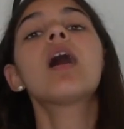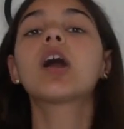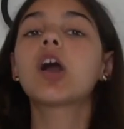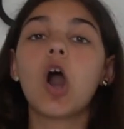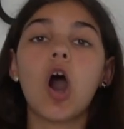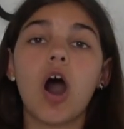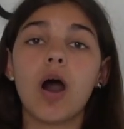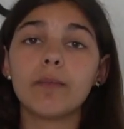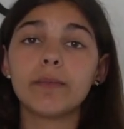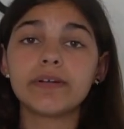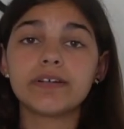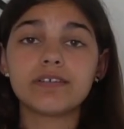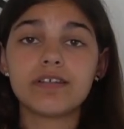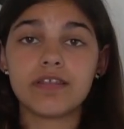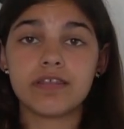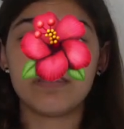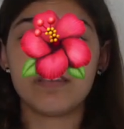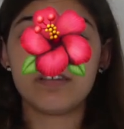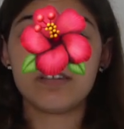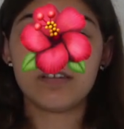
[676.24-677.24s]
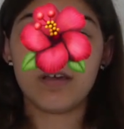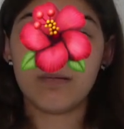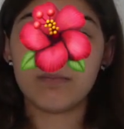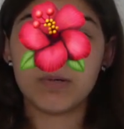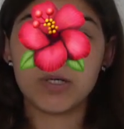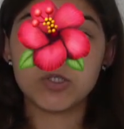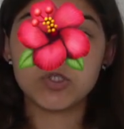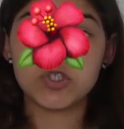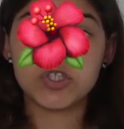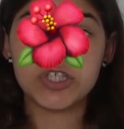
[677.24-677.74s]
comment this
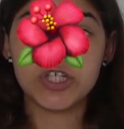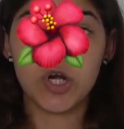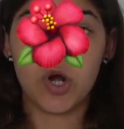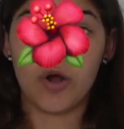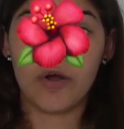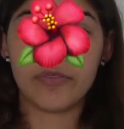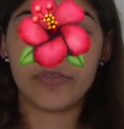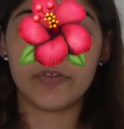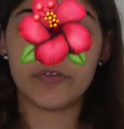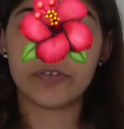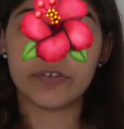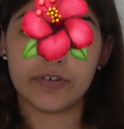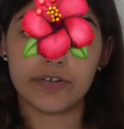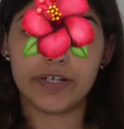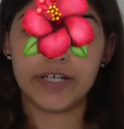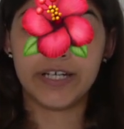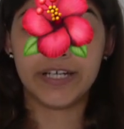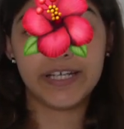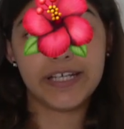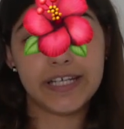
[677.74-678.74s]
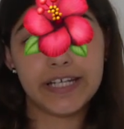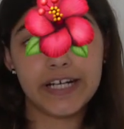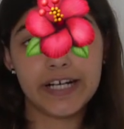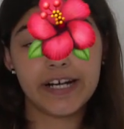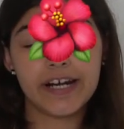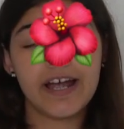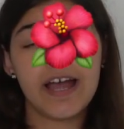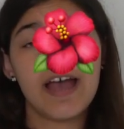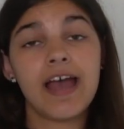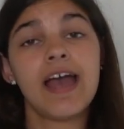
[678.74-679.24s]
emoji on the screen
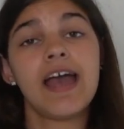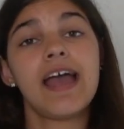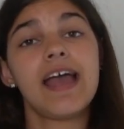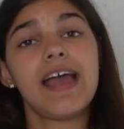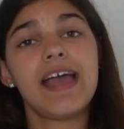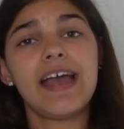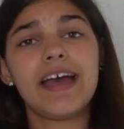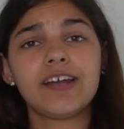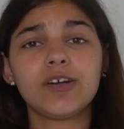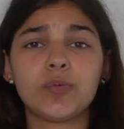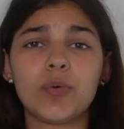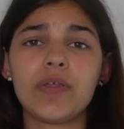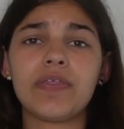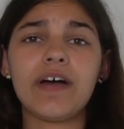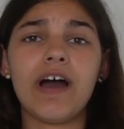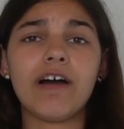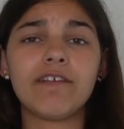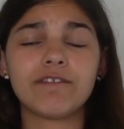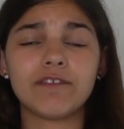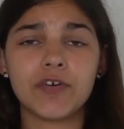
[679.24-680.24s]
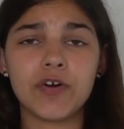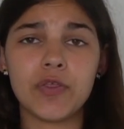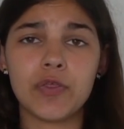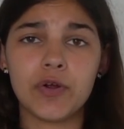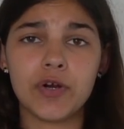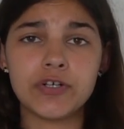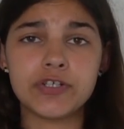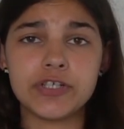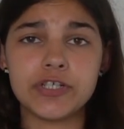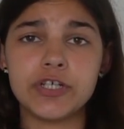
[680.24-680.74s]
here. And without
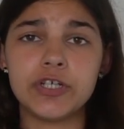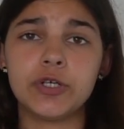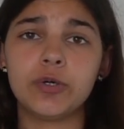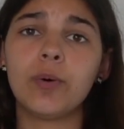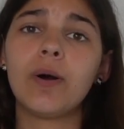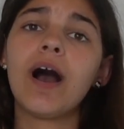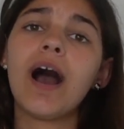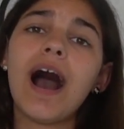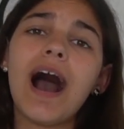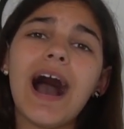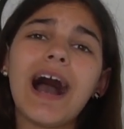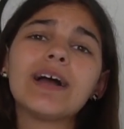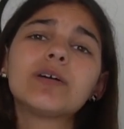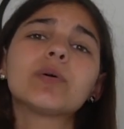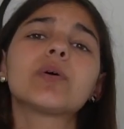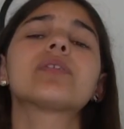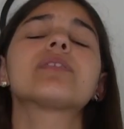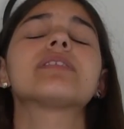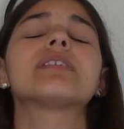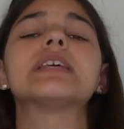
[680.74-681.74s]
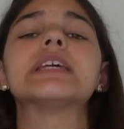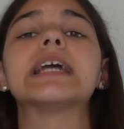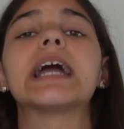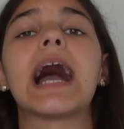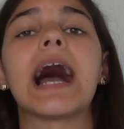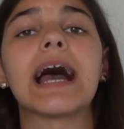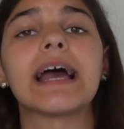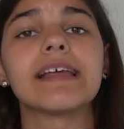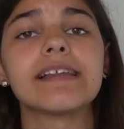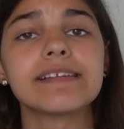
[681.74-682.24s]
further ado, I will see you
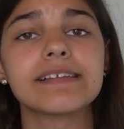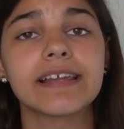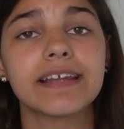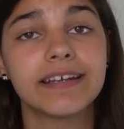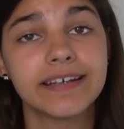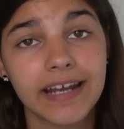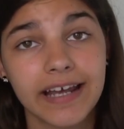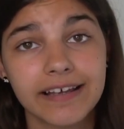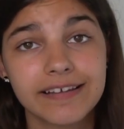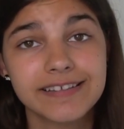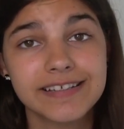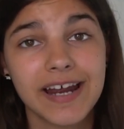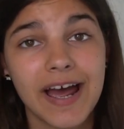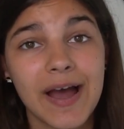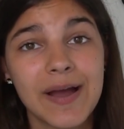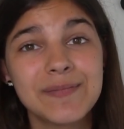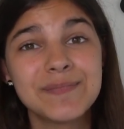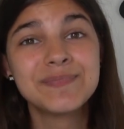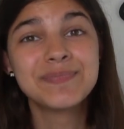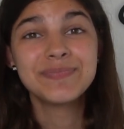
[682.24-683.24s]
guys next time.